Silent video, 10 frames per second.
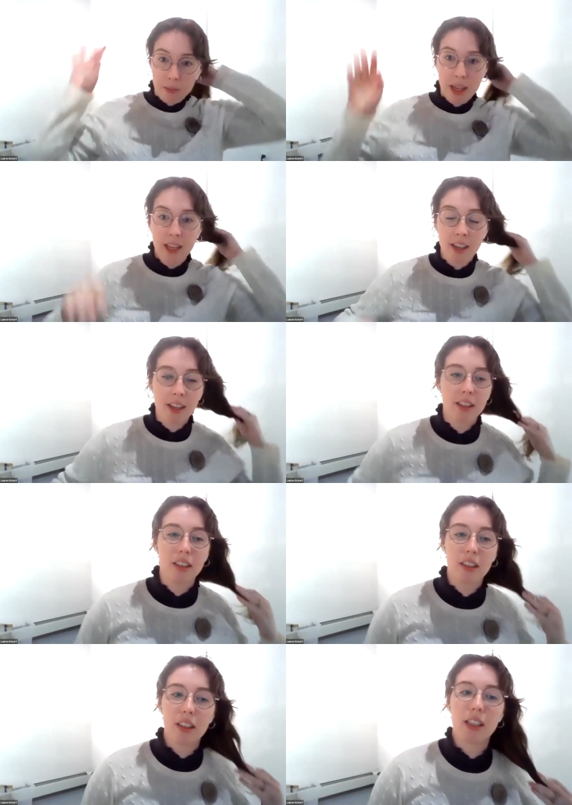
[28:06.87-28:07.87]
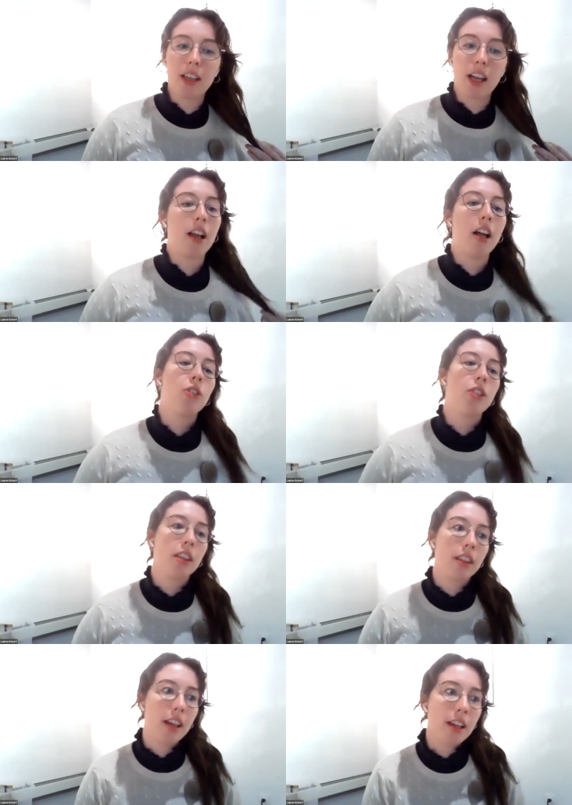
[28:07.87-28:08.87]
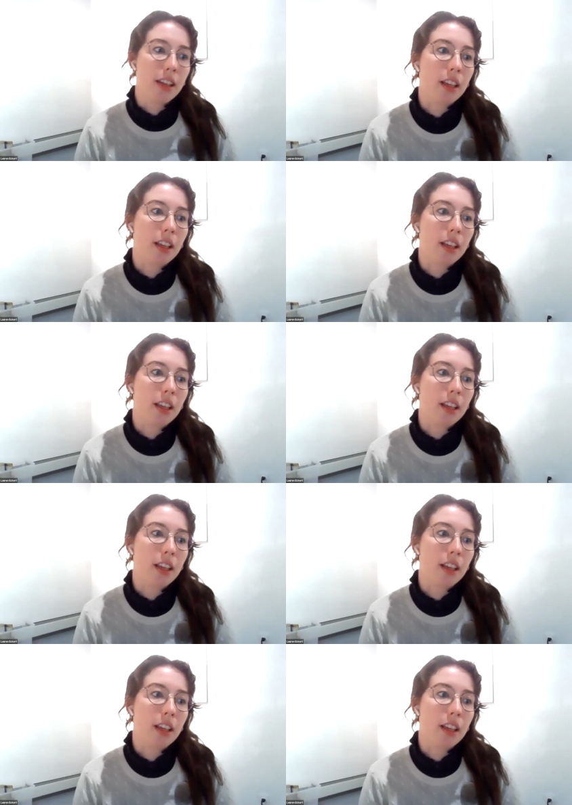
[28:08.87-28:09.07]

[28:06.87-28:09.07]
making like technology and things.